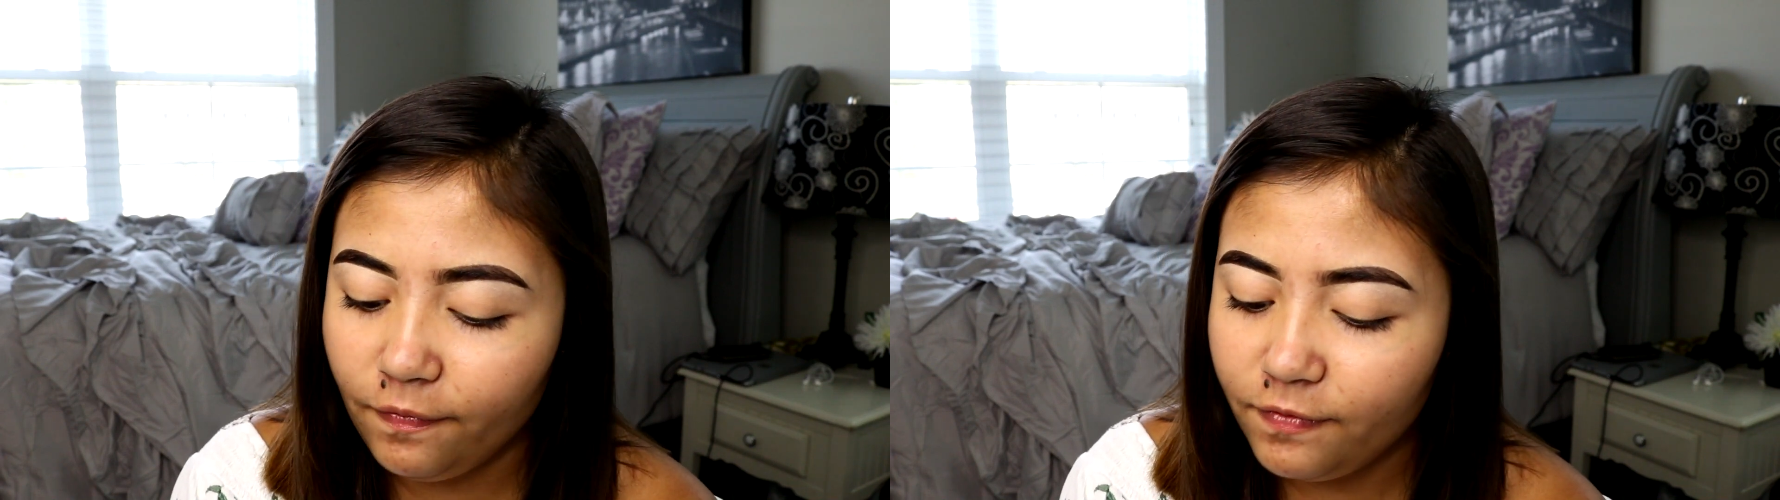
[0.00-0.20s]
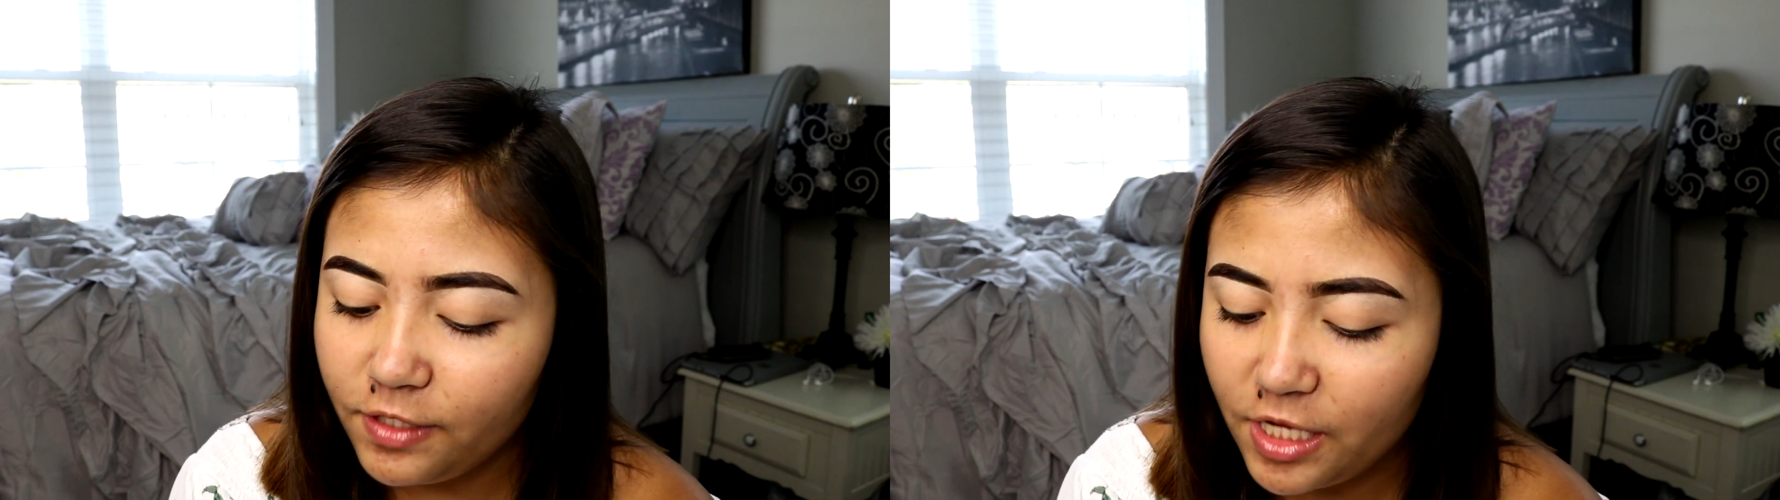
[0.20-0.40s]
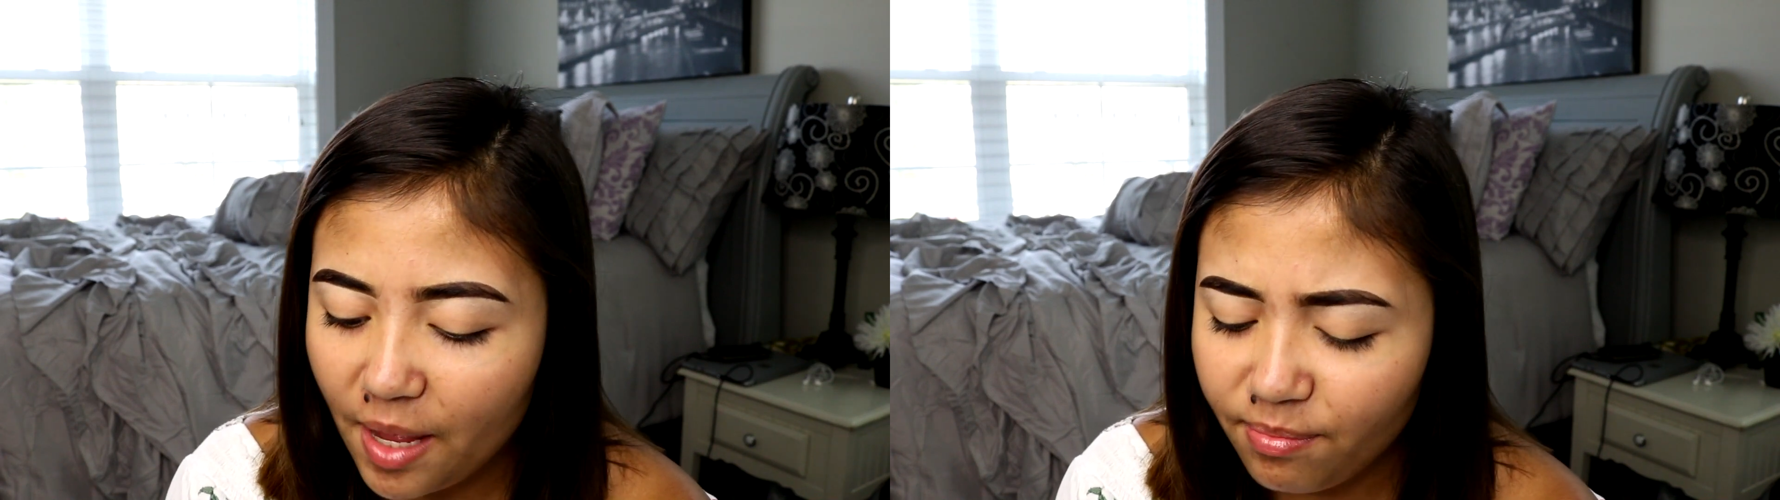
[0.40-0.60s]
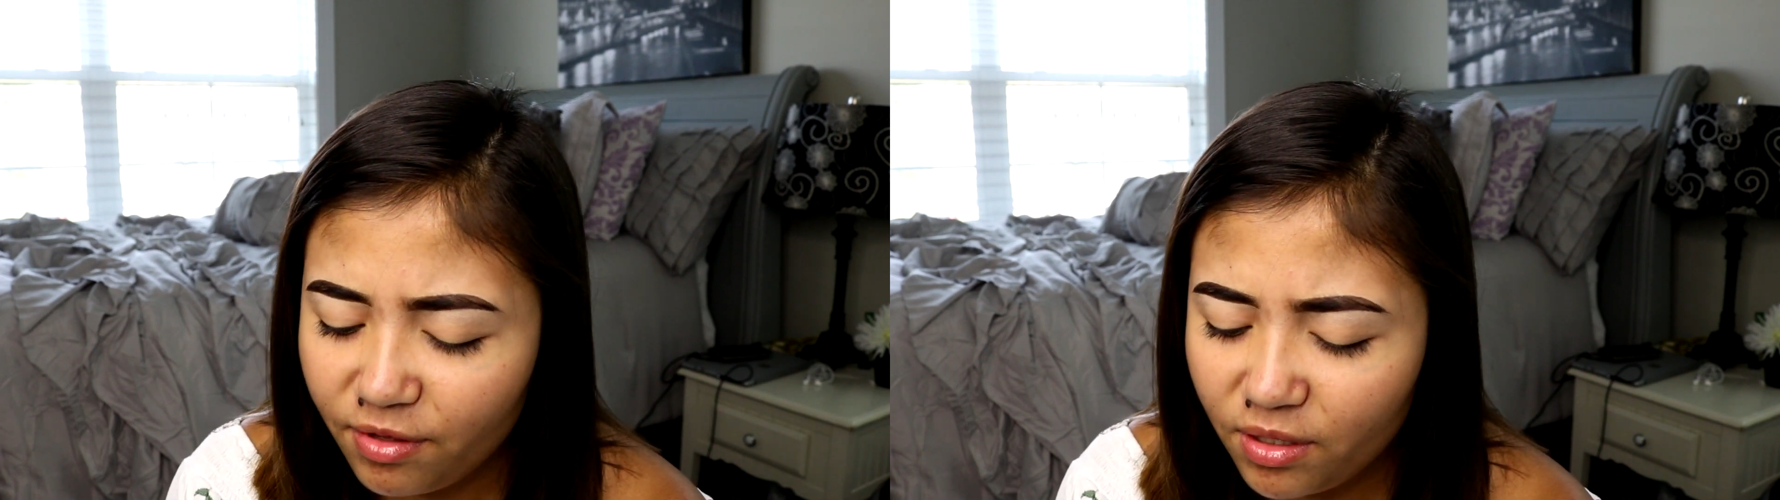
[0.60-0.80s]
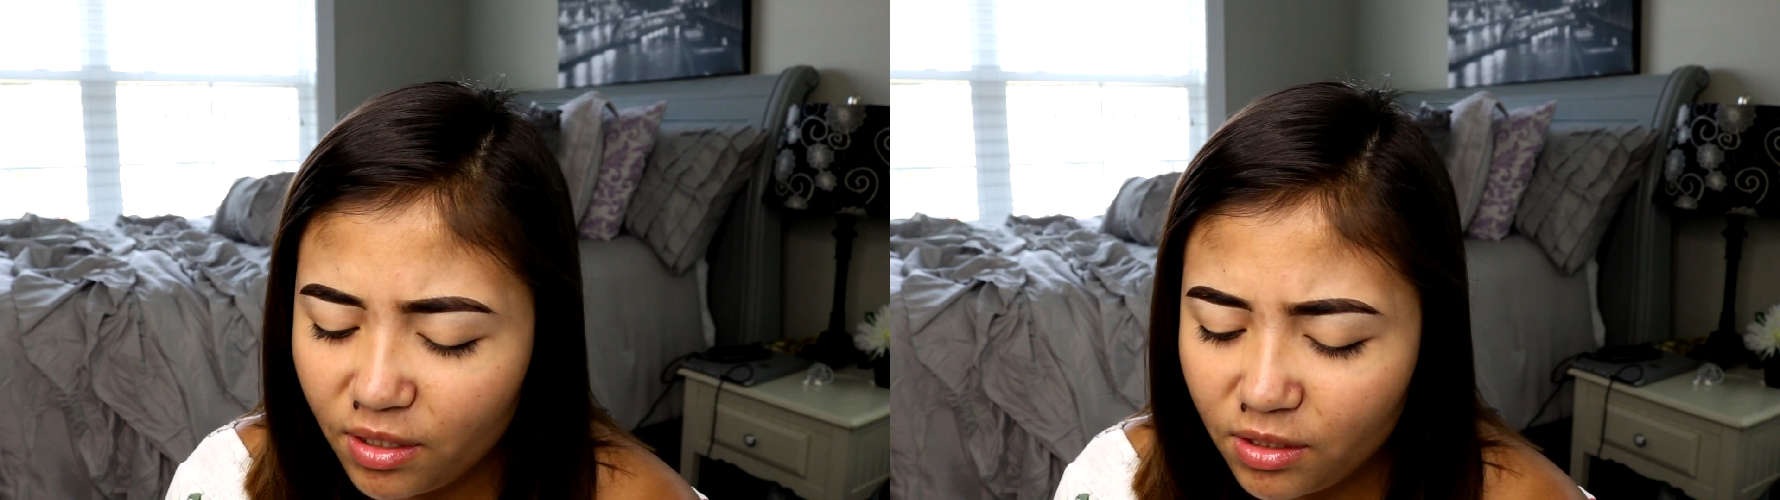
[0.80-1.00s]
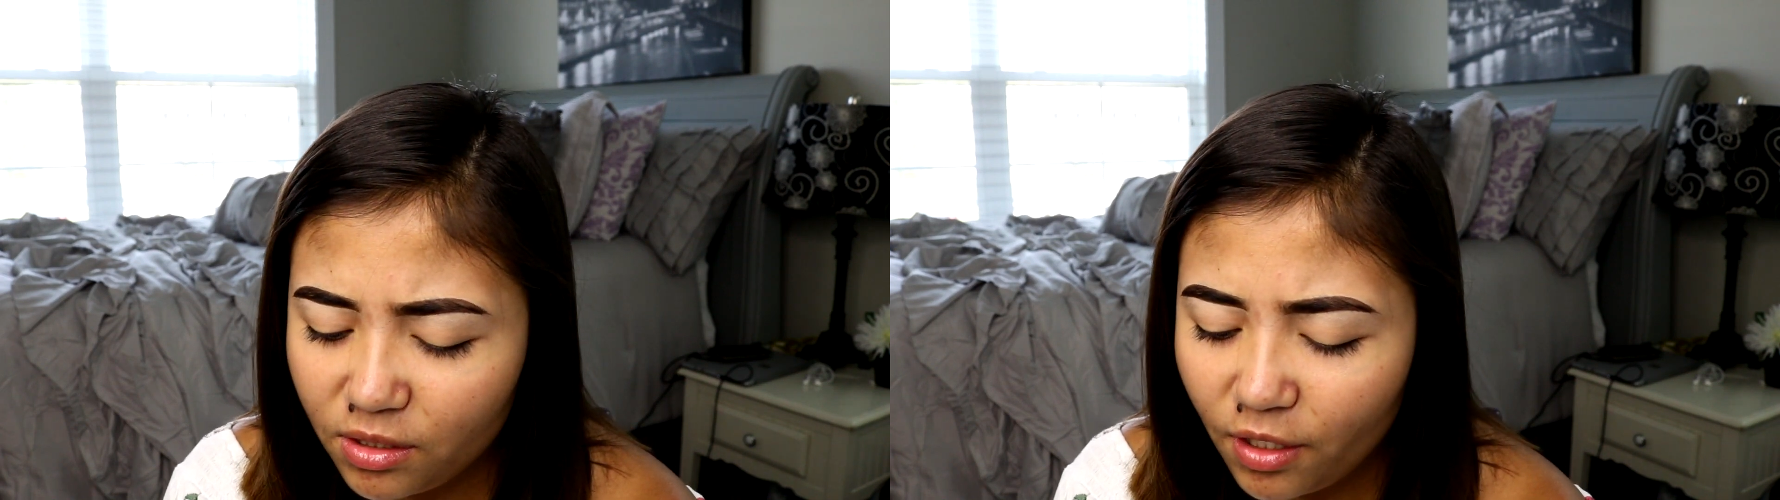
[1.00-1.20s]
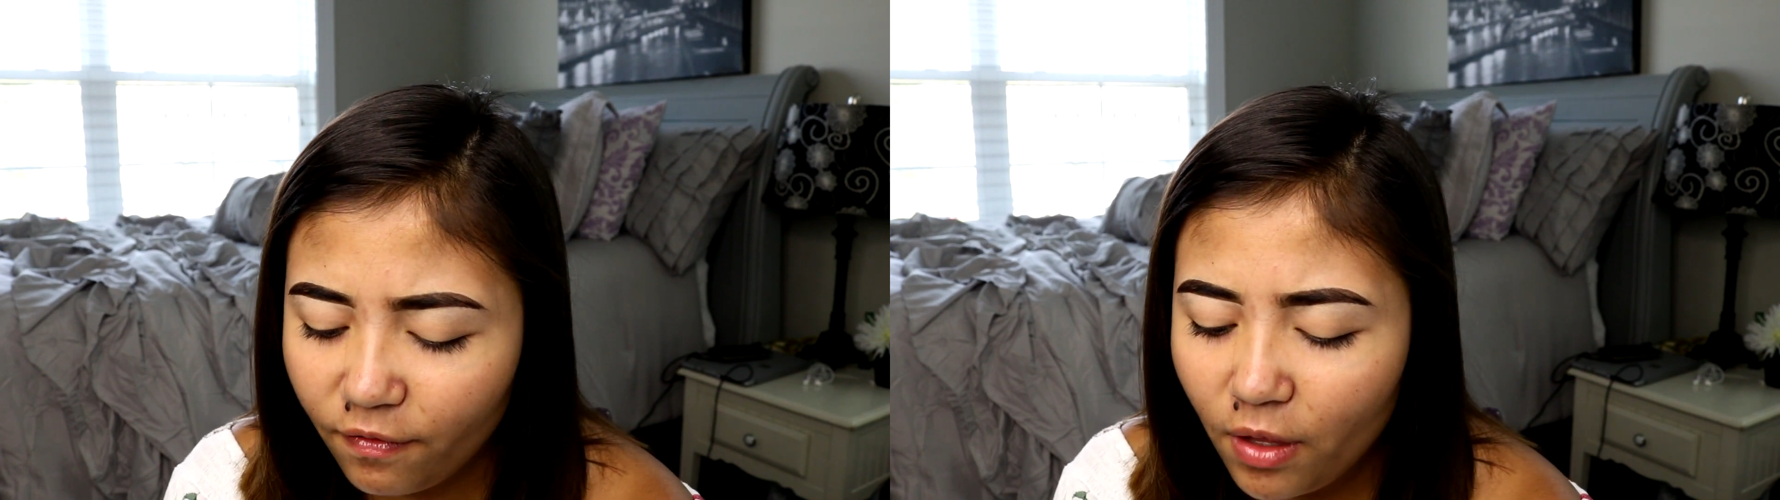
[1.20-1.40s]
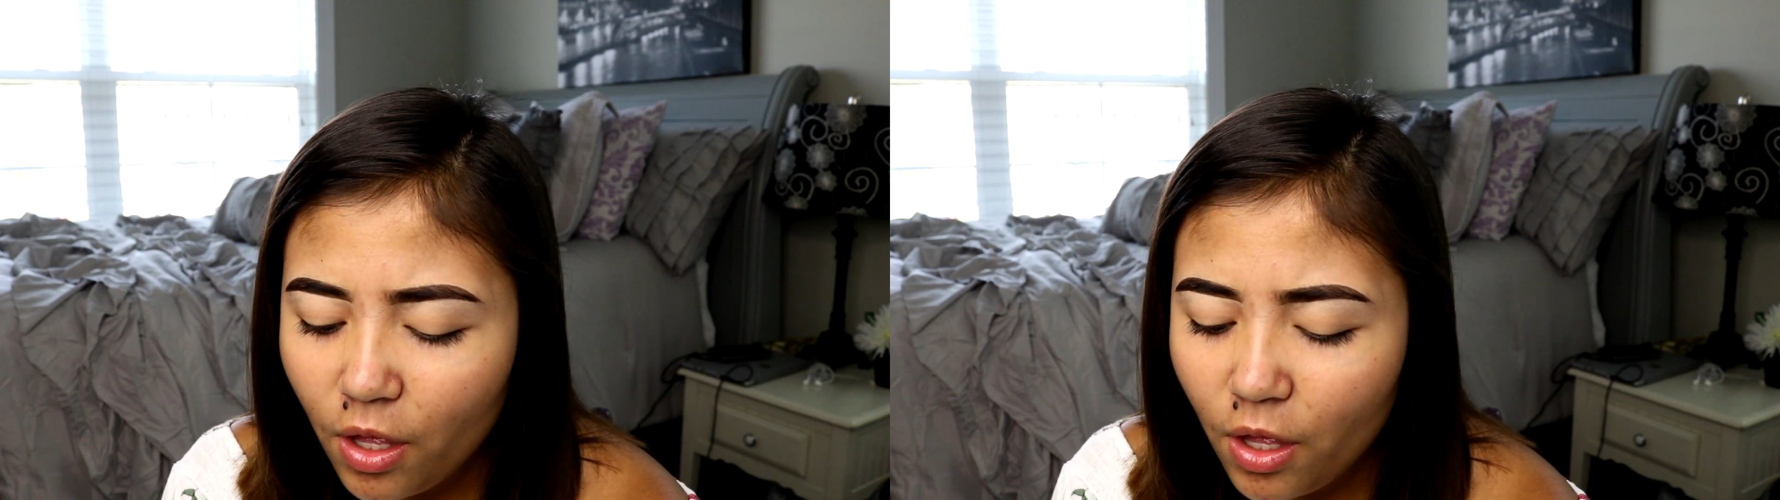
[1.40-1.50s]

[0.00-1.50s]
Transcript: of depth and stuff,